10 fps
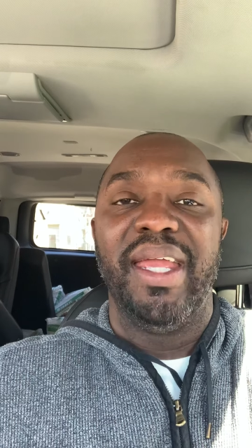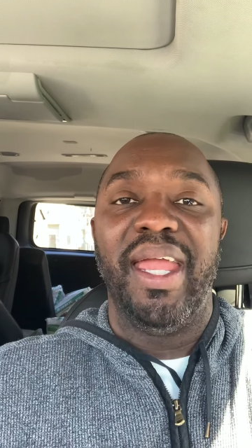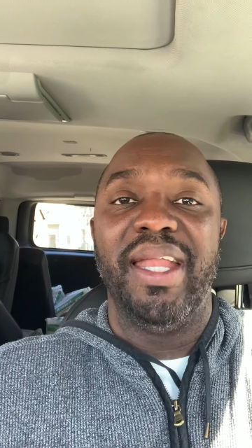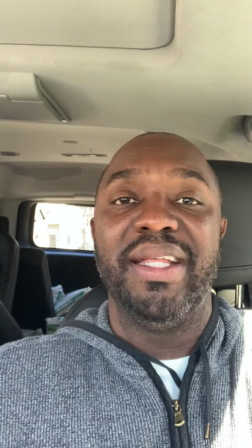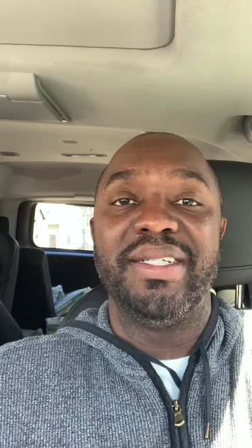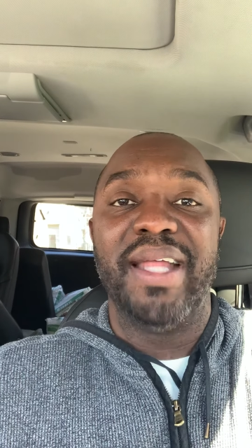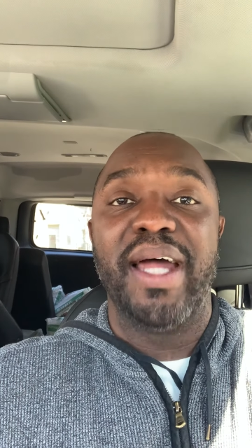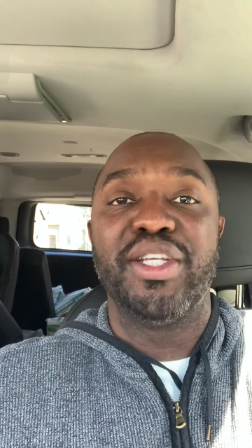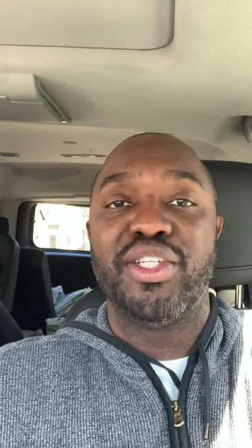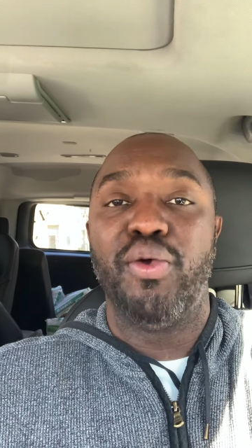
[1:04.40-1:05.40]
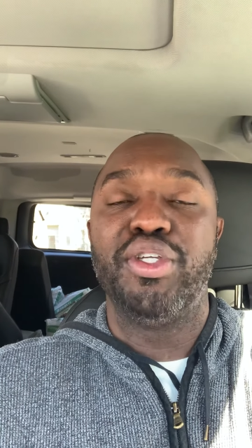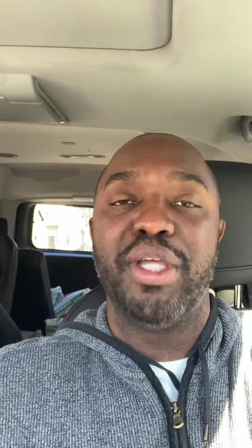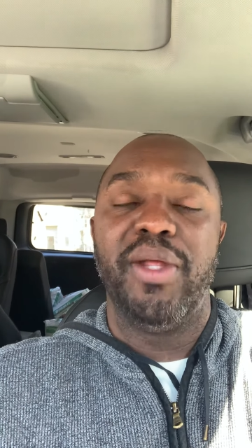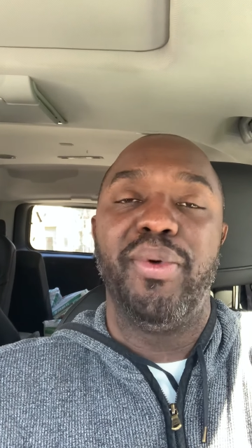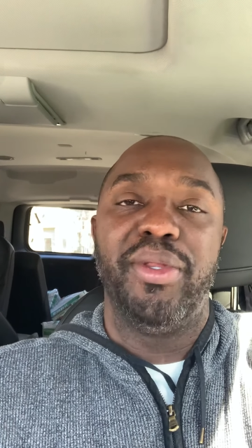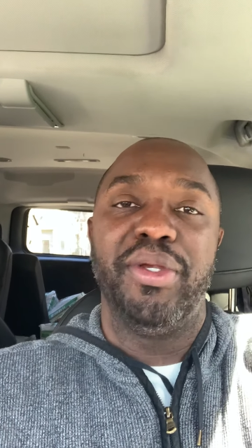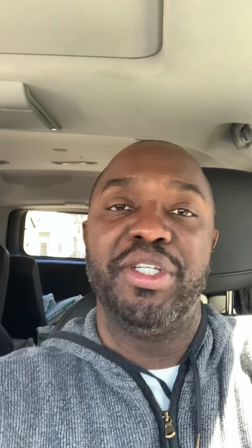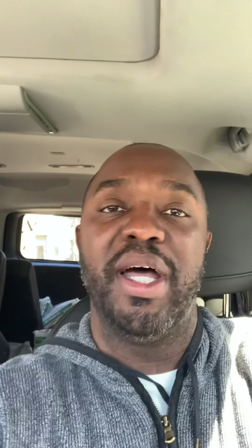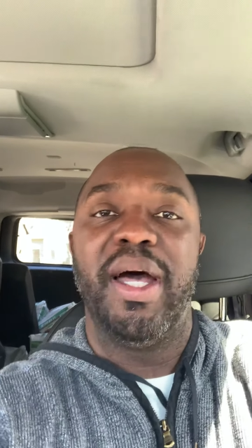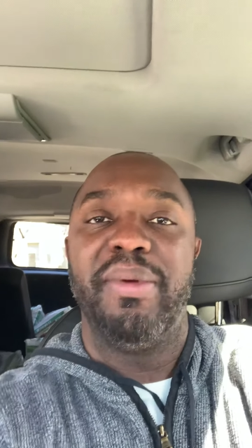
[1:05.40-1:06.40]
and it's not associated with your
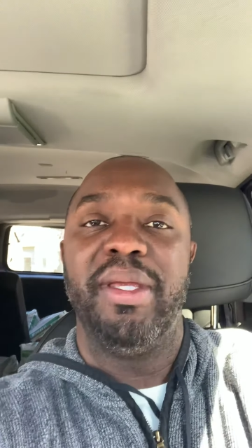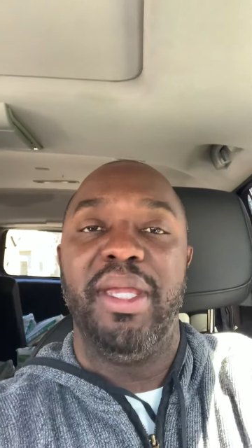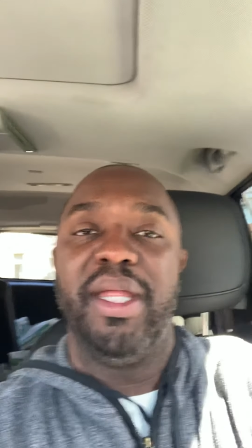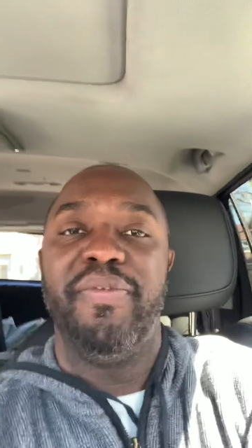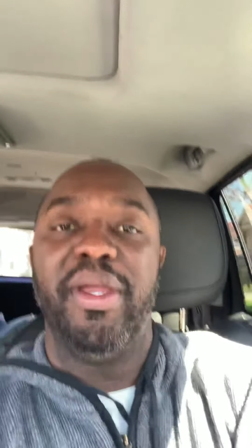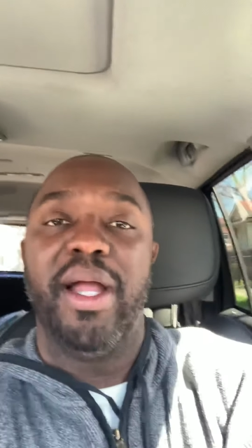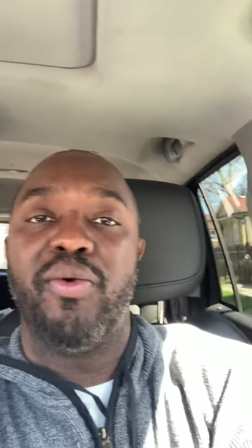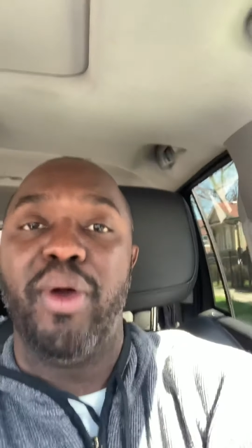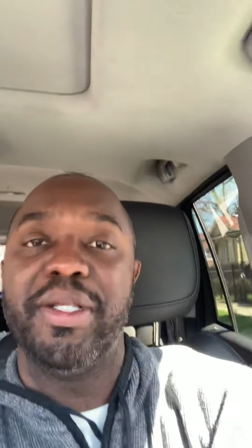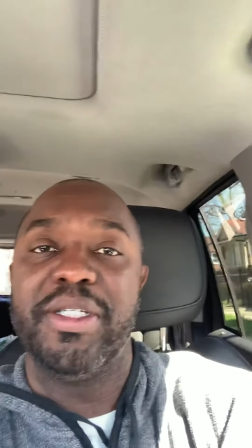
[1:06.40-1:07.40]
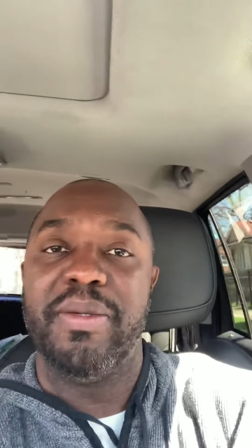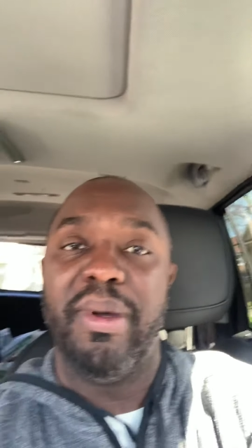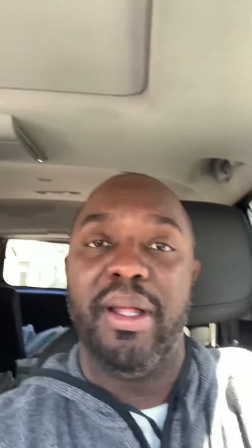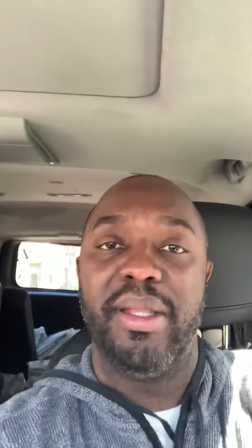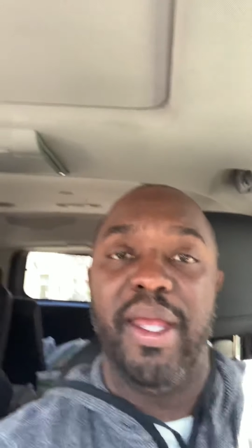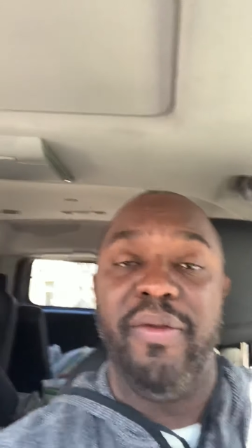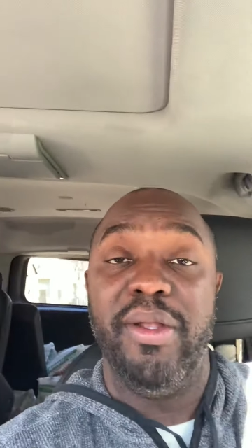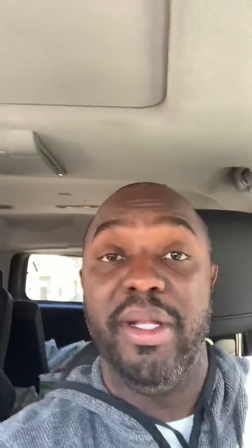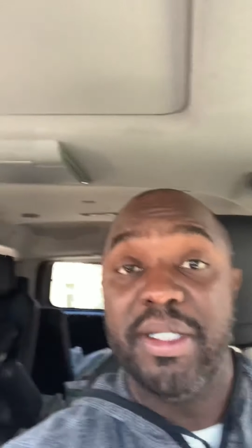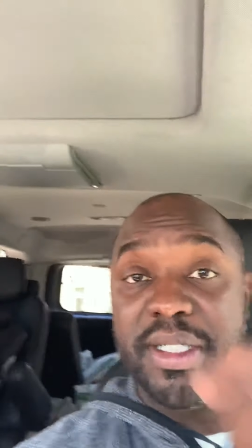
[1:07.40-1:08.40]
job. Again, if you got questions about that, you
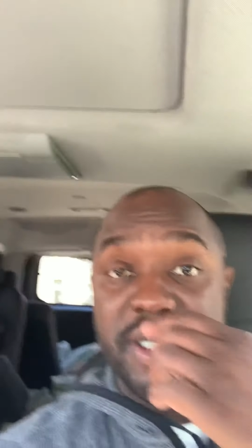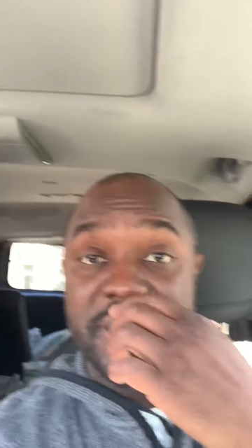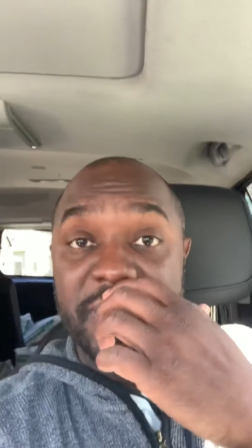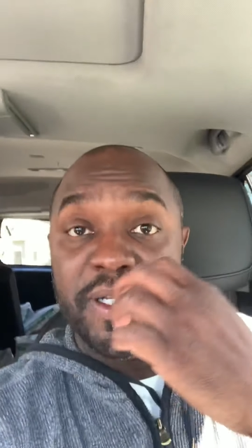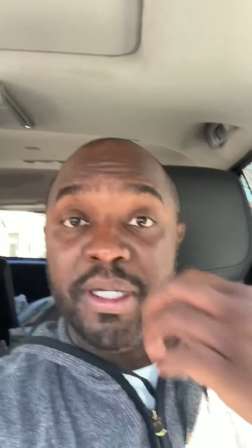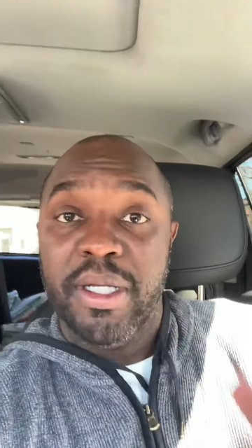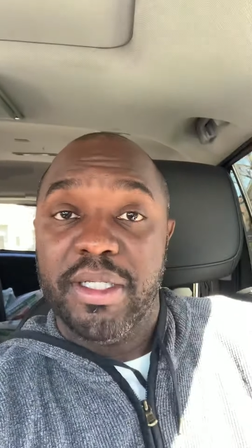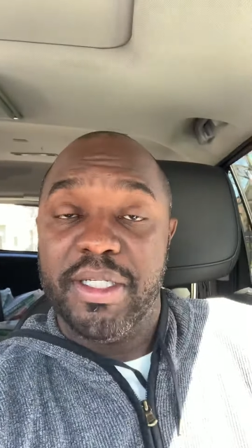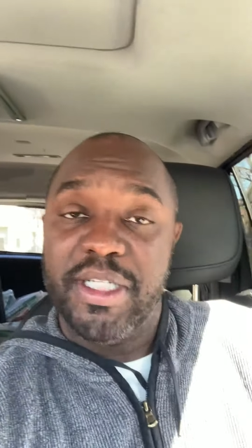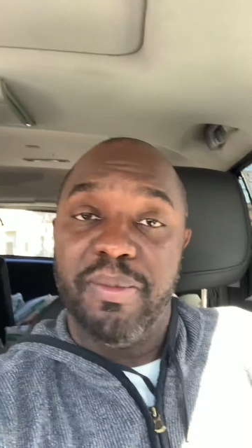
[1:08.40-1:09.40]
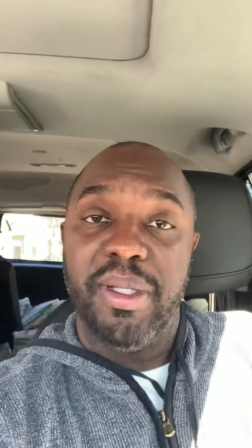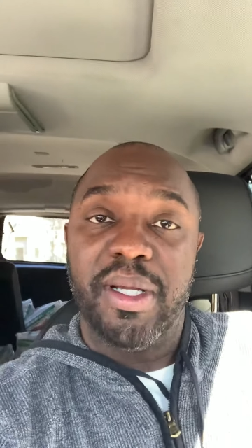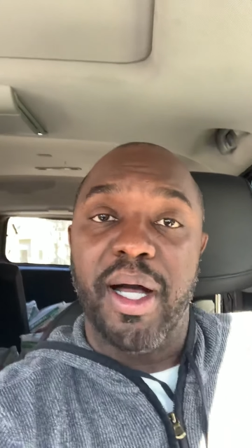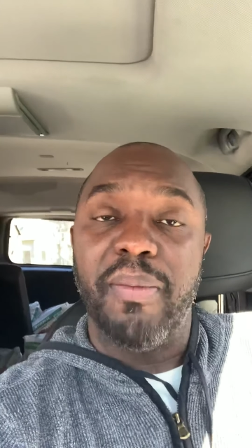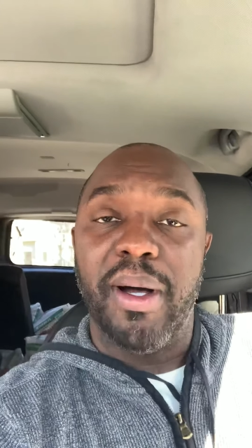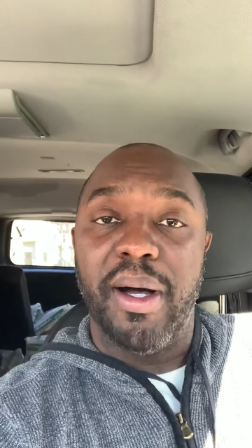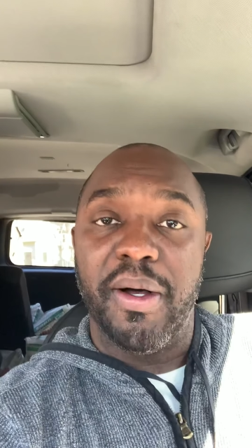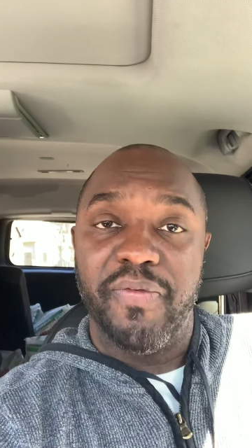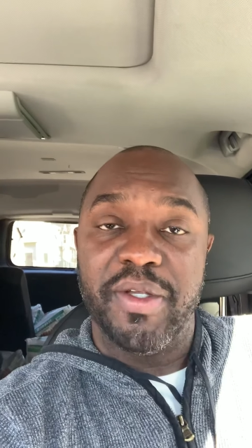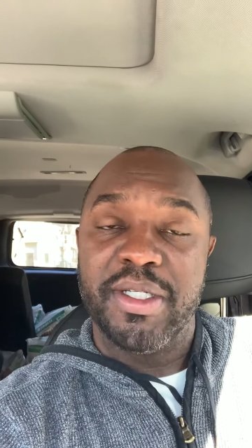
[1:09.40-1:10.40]
need assistance, just simply call my
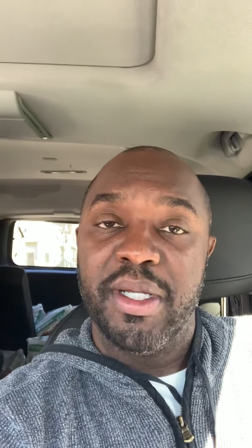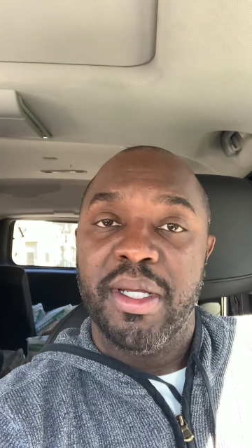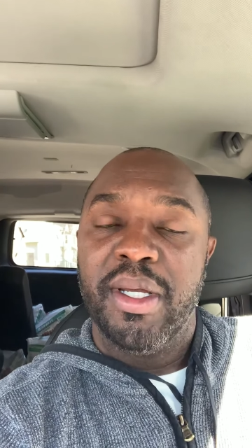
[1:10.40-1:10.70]
office.